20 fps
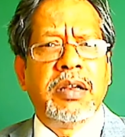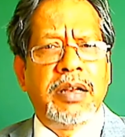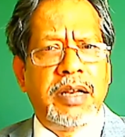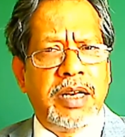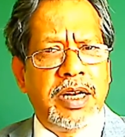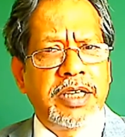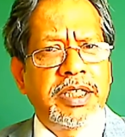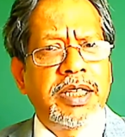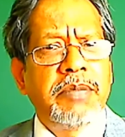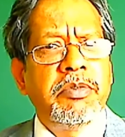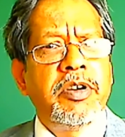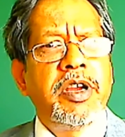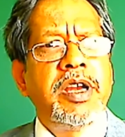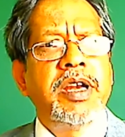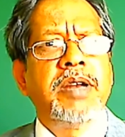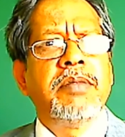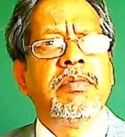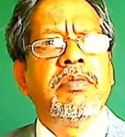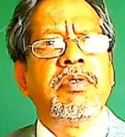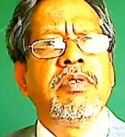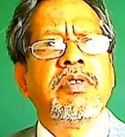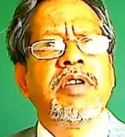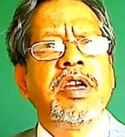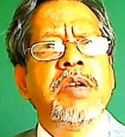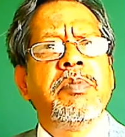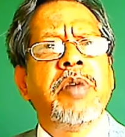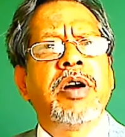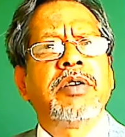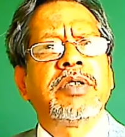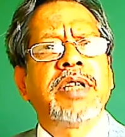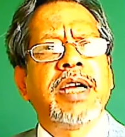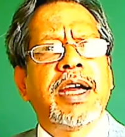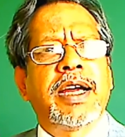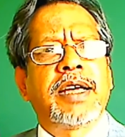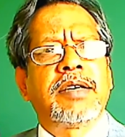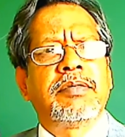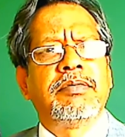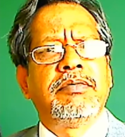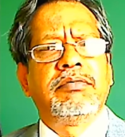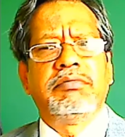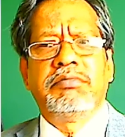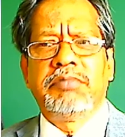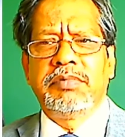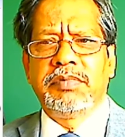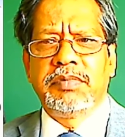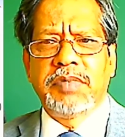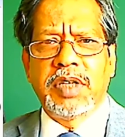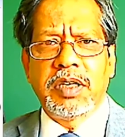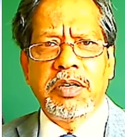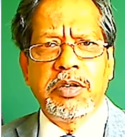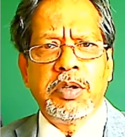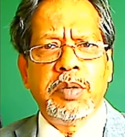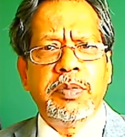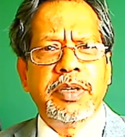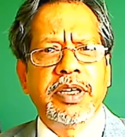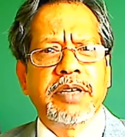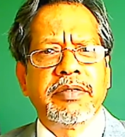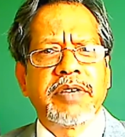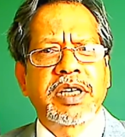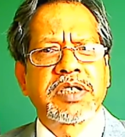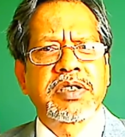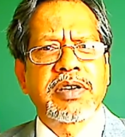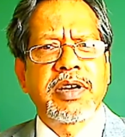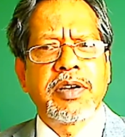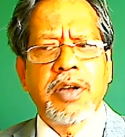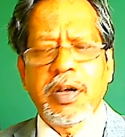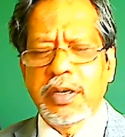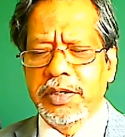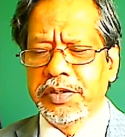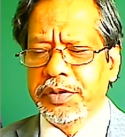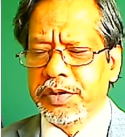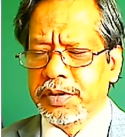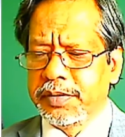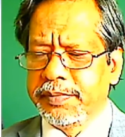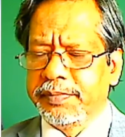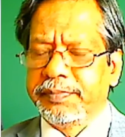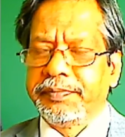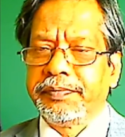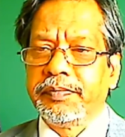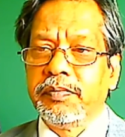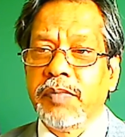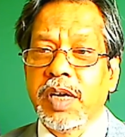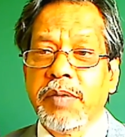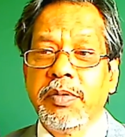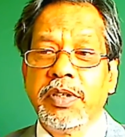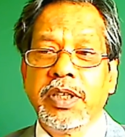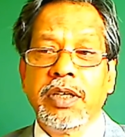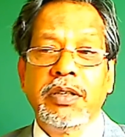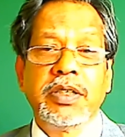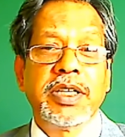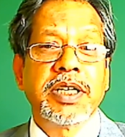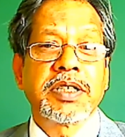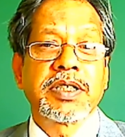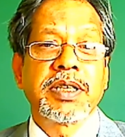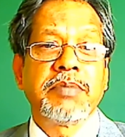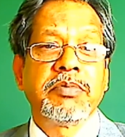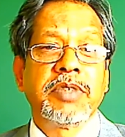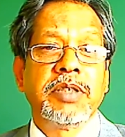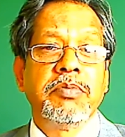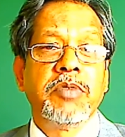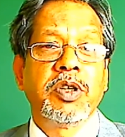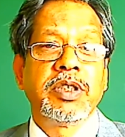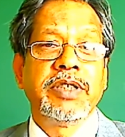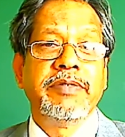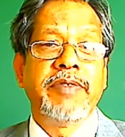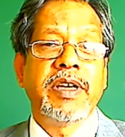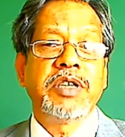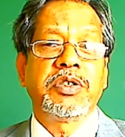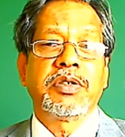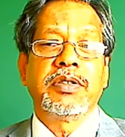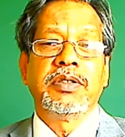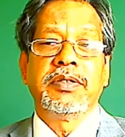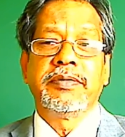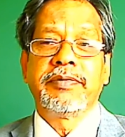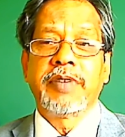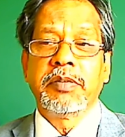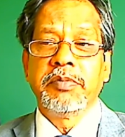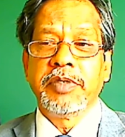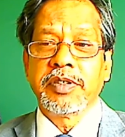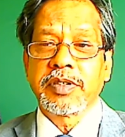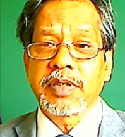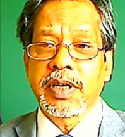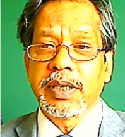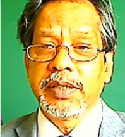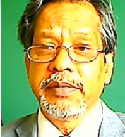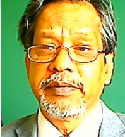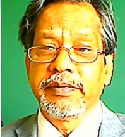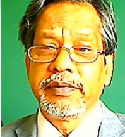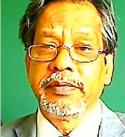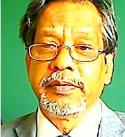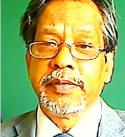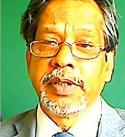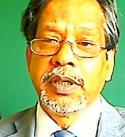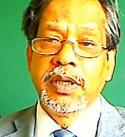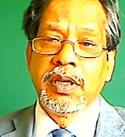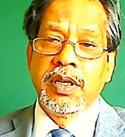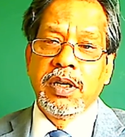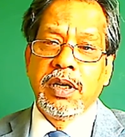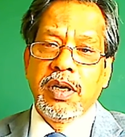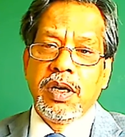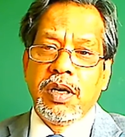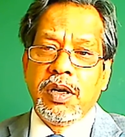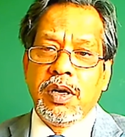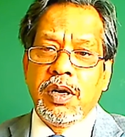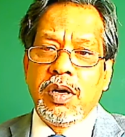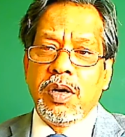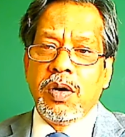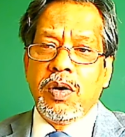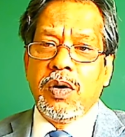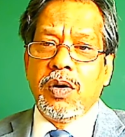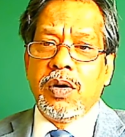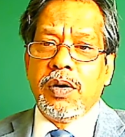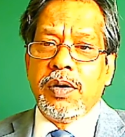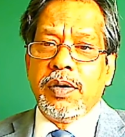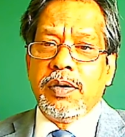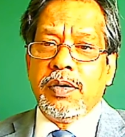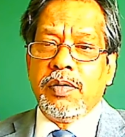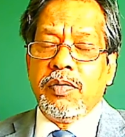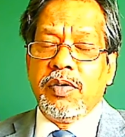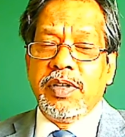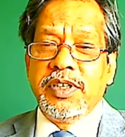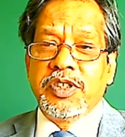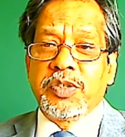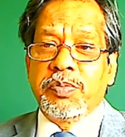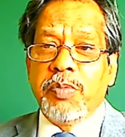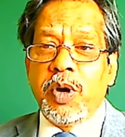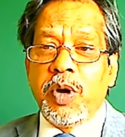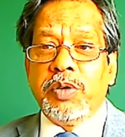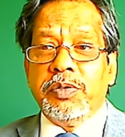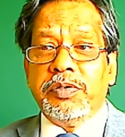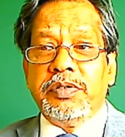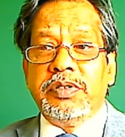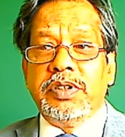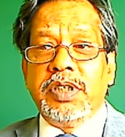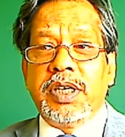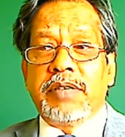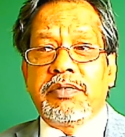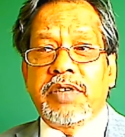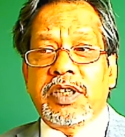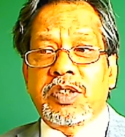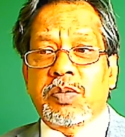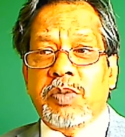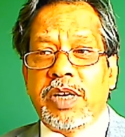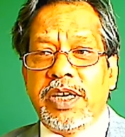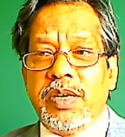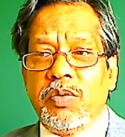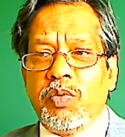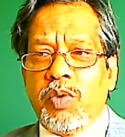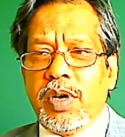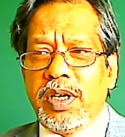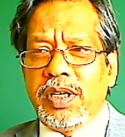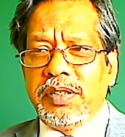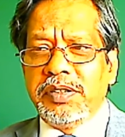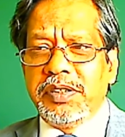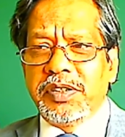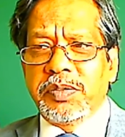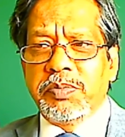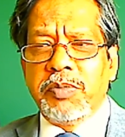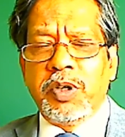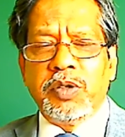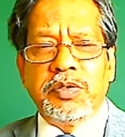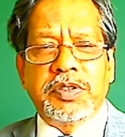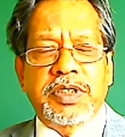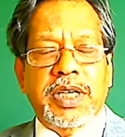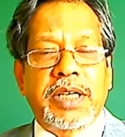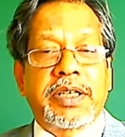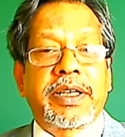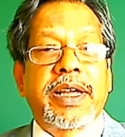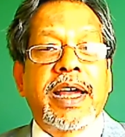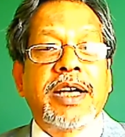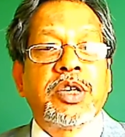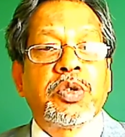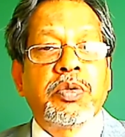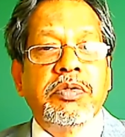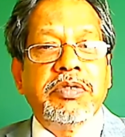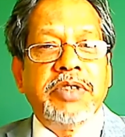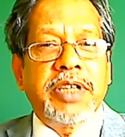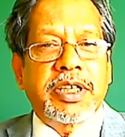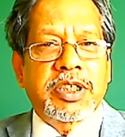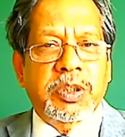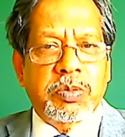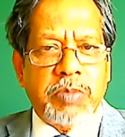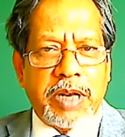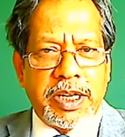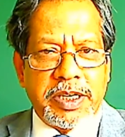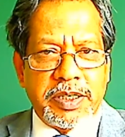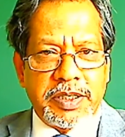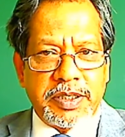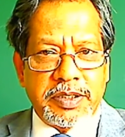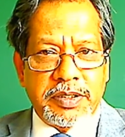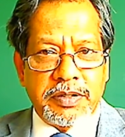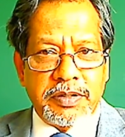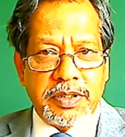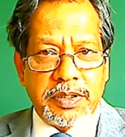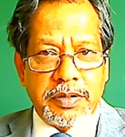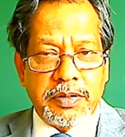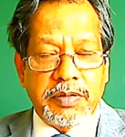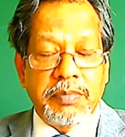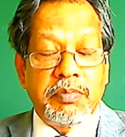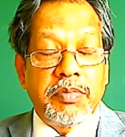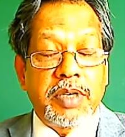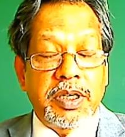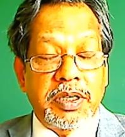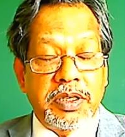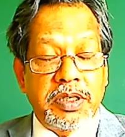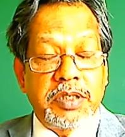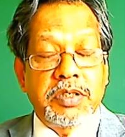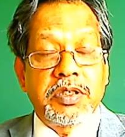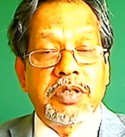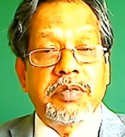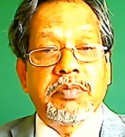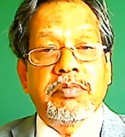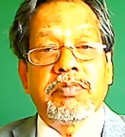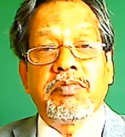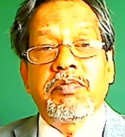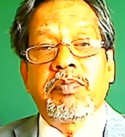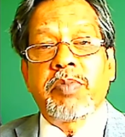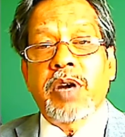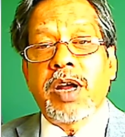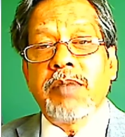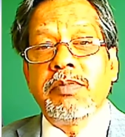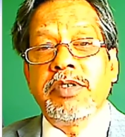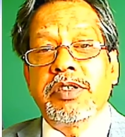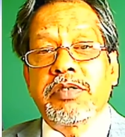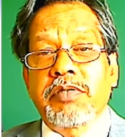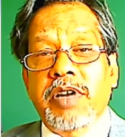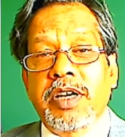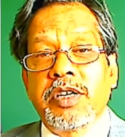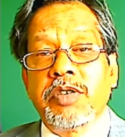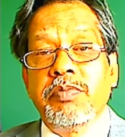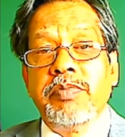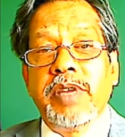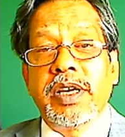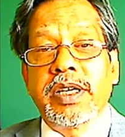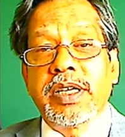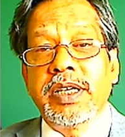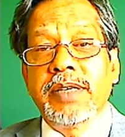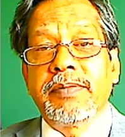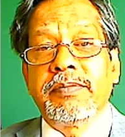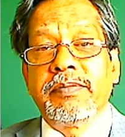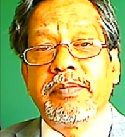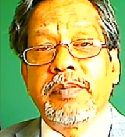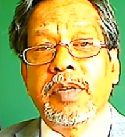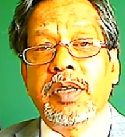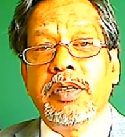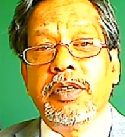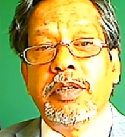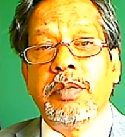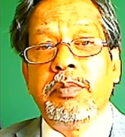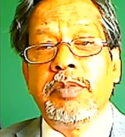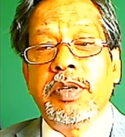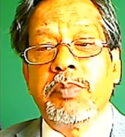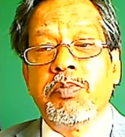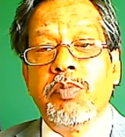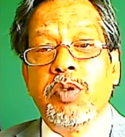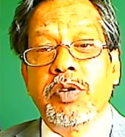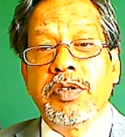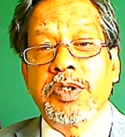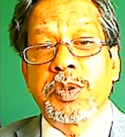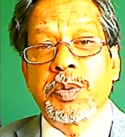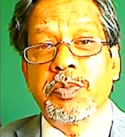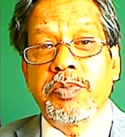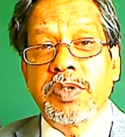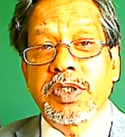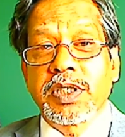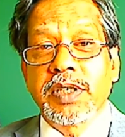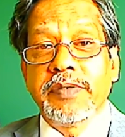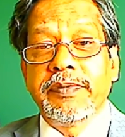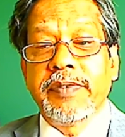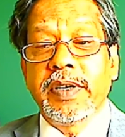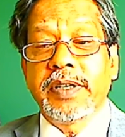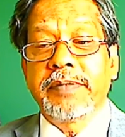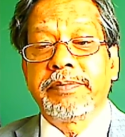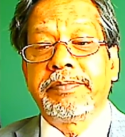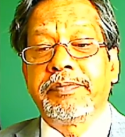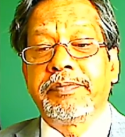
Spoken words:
Let them read about that. A little bit of extra knowledge. Maybe they'll get something motivational from his life. What is mode? You have to explain what are these modes. I casually explained it to you, but you should probably try to make it a little bit more specific.